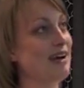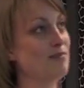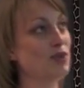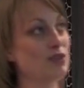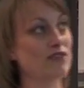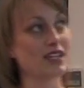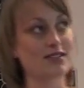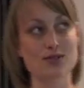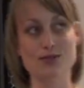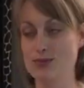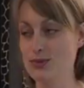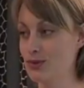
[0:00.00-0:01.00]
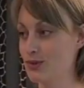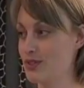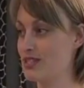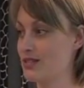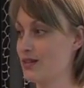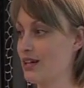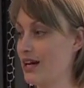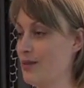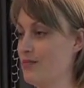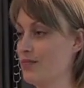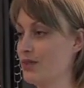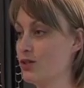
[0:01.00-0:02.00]
at moving towards
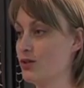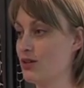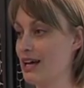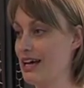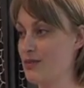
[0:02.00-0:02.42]
Google